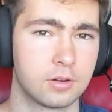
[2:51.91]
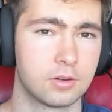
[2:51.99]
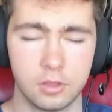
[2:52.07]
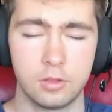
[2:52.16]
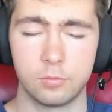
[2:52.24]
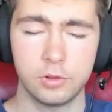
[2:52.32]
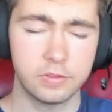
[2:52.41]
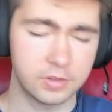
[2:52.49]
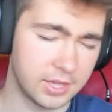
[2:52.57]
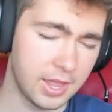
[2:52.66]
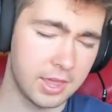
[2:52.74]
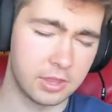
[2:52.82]
And once
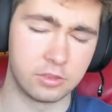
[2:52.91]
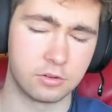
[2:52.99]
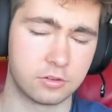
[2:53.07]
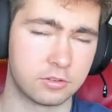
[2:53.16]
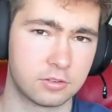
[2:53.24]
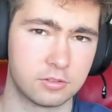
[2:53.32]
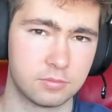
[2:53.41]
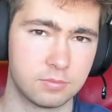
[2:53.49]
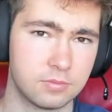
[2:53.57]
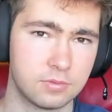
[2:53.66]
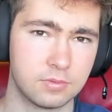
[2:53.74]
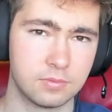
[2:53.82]
again, there's
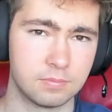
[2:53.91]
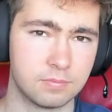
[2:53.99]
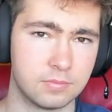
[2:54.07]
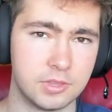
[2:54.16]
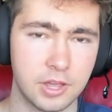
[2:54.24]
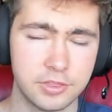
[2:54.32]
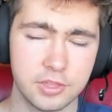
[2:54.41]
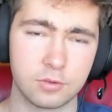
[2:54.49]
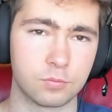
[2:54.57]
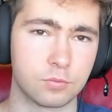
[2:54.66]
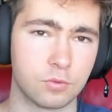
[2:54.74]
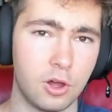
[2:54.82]

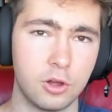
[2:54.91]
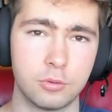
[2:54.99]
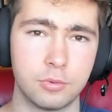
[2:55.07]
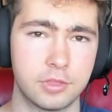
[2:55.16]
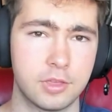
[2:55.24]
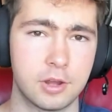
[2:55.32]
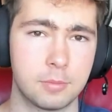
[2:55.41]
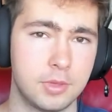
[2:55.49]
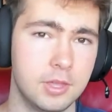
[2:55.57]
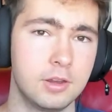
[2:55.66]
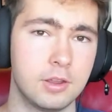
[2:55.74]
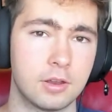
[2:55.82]
nothing wrong with that
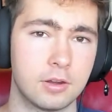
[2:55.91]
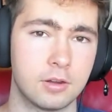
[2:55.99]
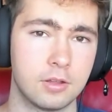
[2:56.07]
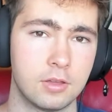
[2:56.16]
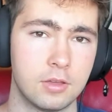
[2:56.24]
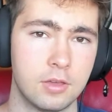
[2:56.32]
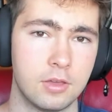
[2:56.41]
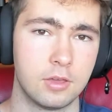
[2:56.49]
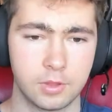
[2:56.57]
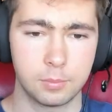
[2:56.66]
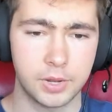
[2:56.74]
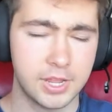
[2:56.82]
opinion,
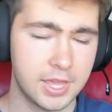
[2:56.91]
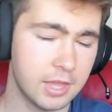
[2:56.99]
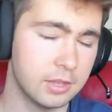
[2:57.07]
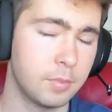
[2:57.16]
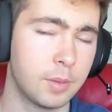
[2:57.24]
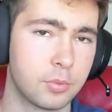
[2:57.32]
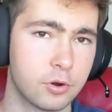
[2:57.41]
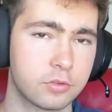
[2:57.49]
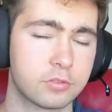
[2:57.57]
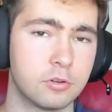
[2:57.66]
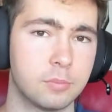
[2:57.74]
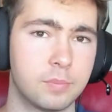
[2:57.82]
but I can't let my
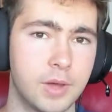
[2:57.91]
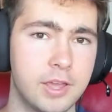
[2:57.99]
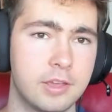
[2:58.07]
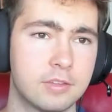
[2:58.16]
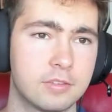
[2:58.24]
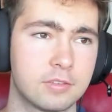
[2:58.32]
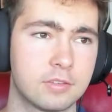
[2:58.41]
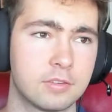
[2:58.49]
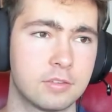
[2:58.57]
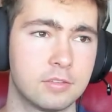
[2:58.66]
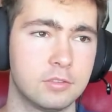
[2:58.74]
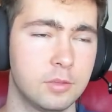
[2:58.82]
personal bias
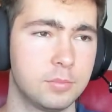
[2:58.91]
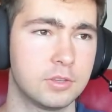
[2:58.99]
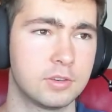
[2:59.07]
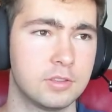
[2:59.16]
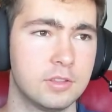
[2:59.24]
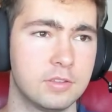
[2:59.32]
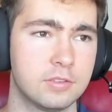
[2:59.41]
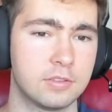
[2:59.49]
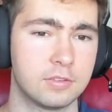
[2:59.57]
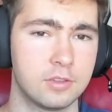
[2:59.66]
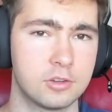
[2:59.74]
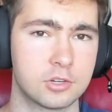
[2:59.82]
slip into these
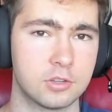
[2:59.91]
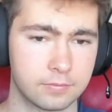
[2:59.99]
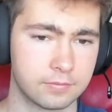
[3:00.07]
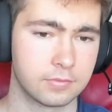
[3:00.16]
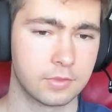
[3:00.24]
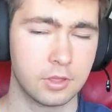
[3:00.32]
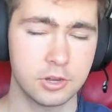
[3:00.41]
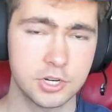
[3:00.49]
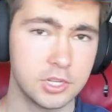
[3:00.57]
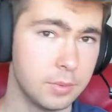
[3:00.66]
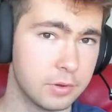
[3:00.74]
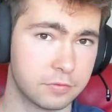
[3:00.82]
decisions. Actually,
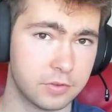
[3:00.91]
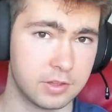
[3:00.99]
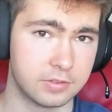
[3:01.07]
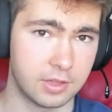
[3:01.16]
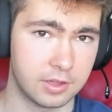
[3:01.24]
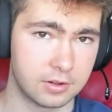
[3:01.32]
let me rephrase that.